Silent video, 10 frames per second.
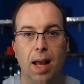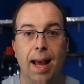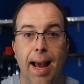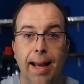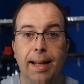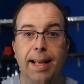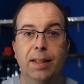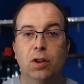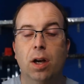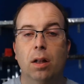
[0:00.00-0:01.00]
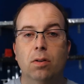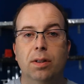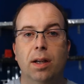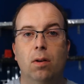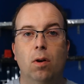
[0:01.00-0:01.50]
to an otherwise black
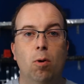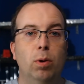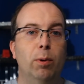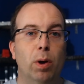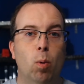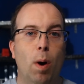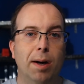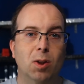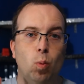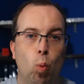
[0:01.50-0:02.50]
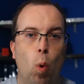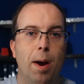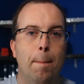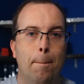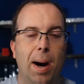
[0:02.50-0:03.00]
display. And
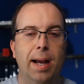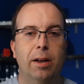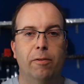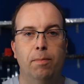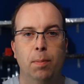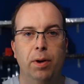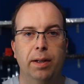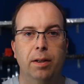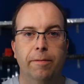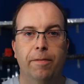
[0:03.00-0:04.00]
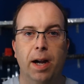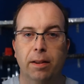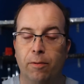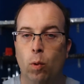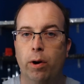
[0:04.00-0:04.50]
each color cell only
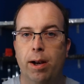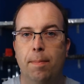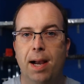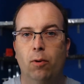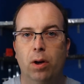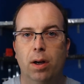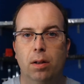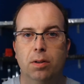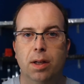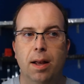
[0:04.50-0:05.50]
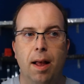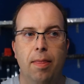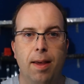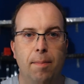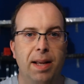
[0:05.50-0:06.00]
requires 64,000
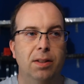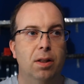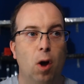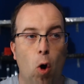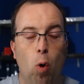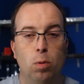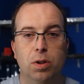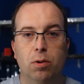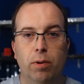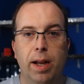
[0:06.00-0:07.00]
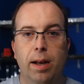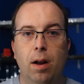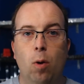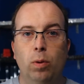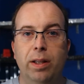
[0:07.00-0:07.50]
bytes of memory to define the foreground
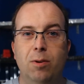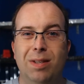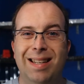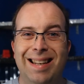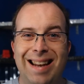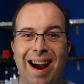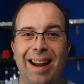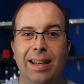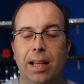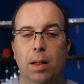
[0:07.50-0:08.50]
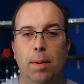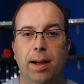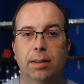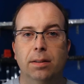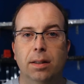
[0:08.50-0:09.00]
and background colors. That
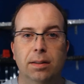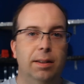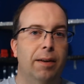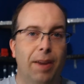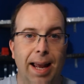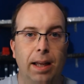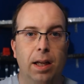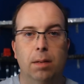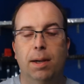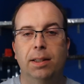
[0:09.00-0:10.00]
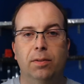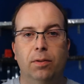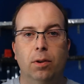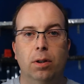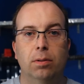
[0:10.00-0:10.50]
means the whole screen only
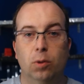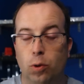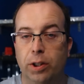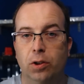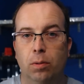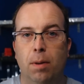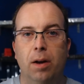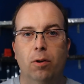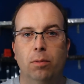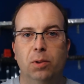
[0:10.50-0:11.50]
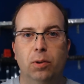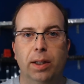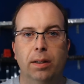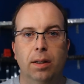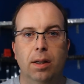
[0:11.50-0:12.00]
used 9 kilobytes
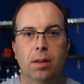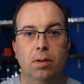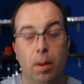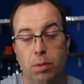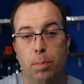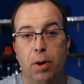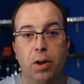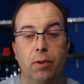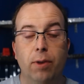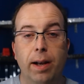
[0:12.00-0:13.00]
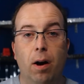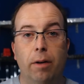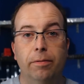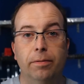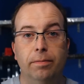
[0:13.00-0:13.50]
instead of 64,000 kilobytes